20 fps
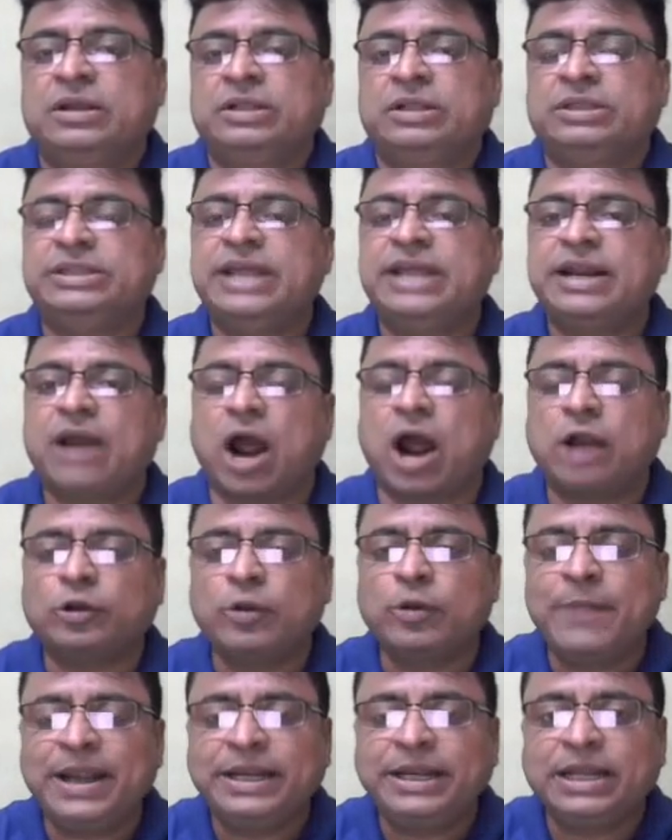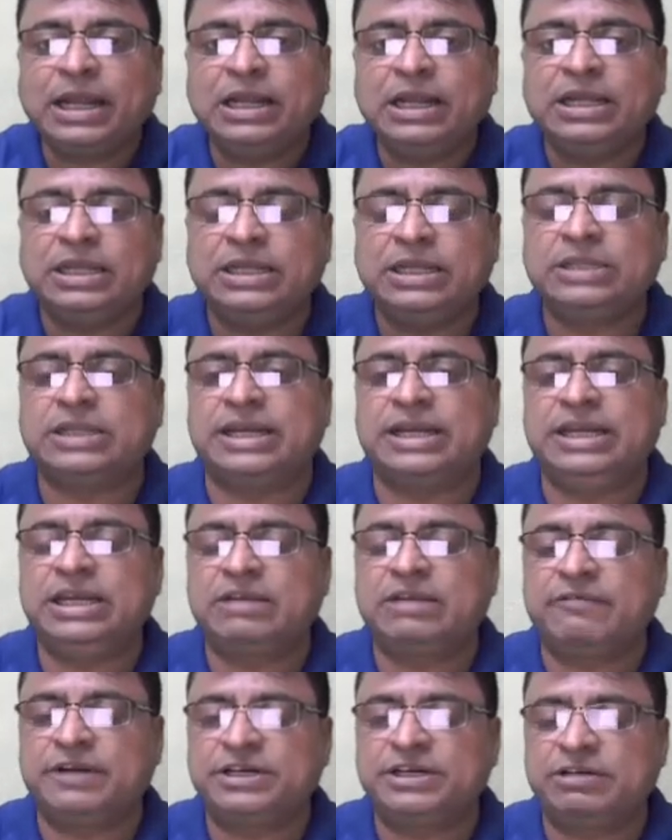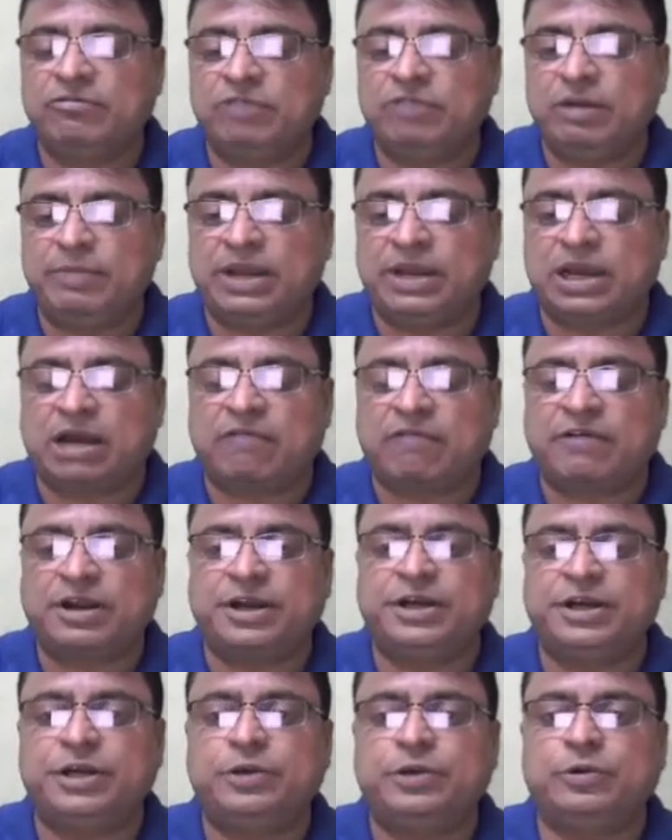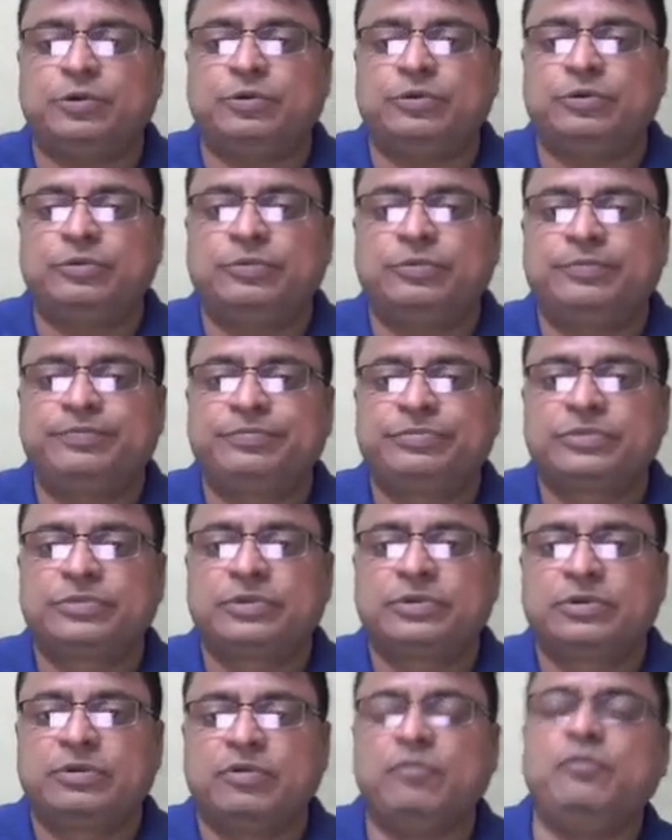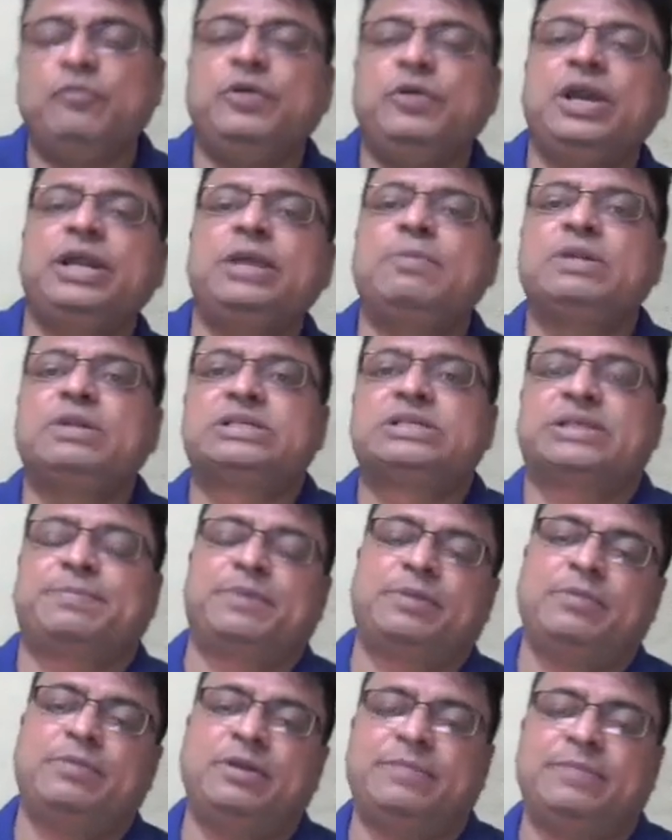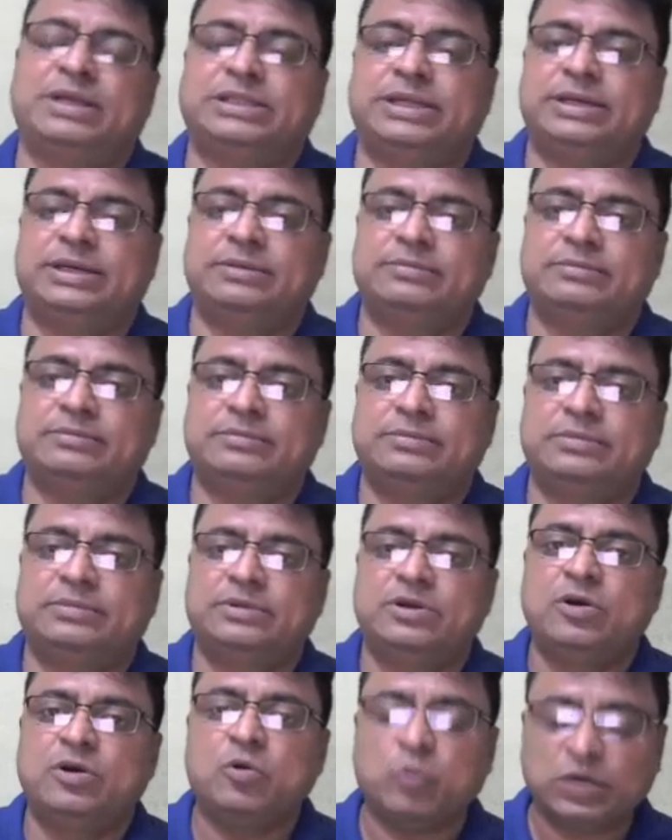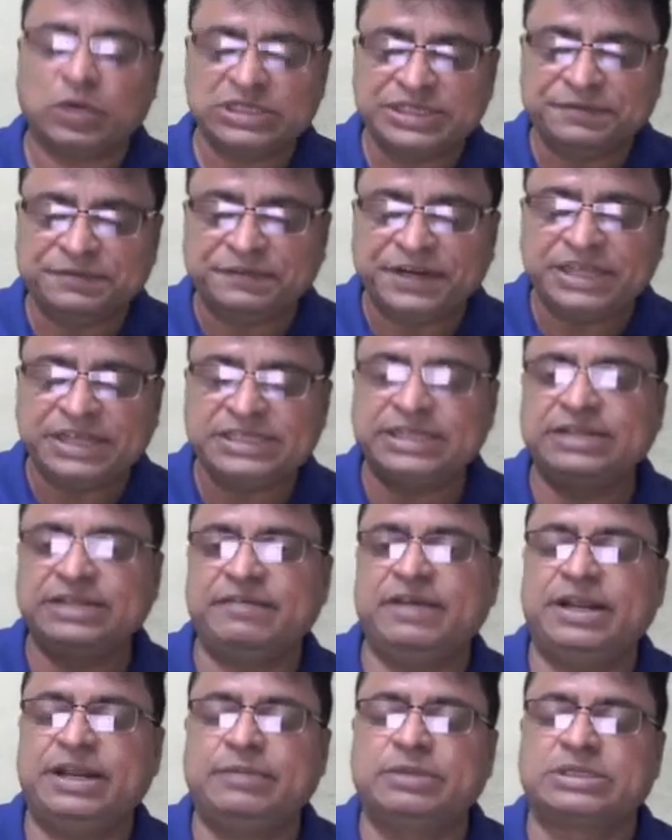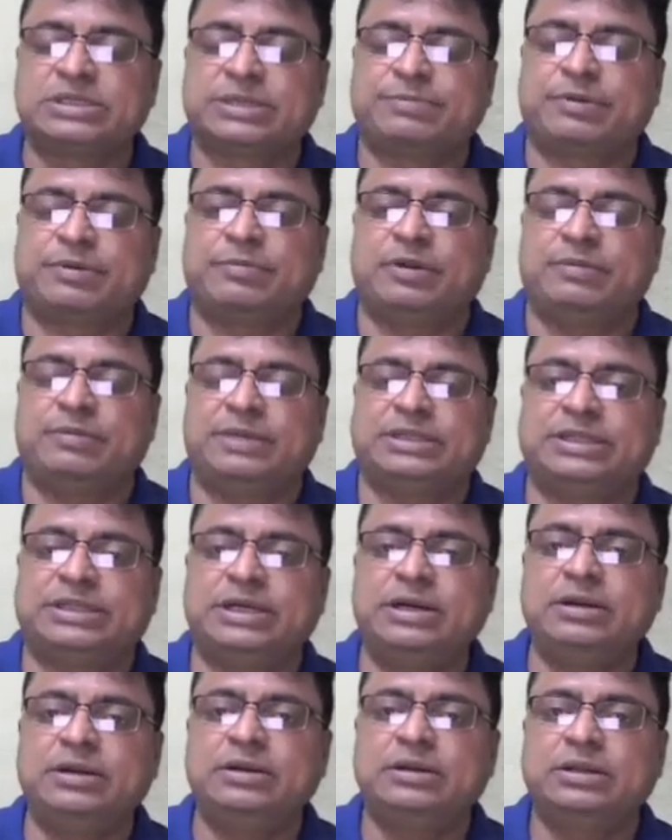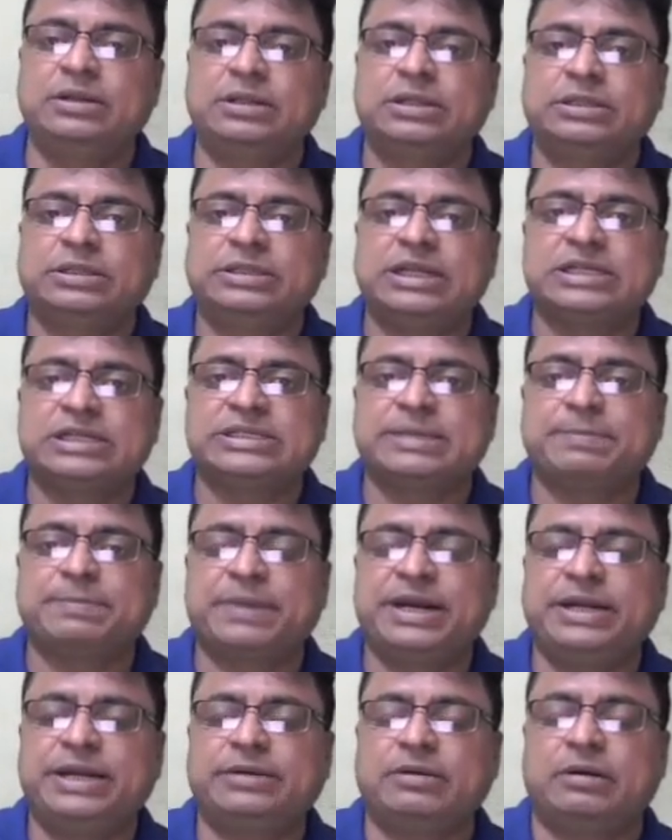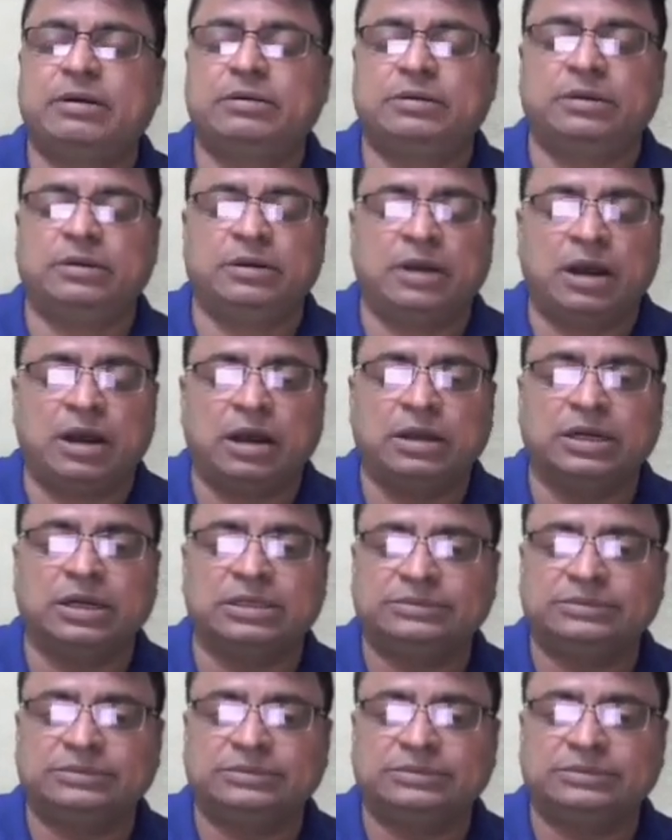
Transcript: then automatically the equation will be converted into variable separable method. Once if it is in the variable separable method, then separate all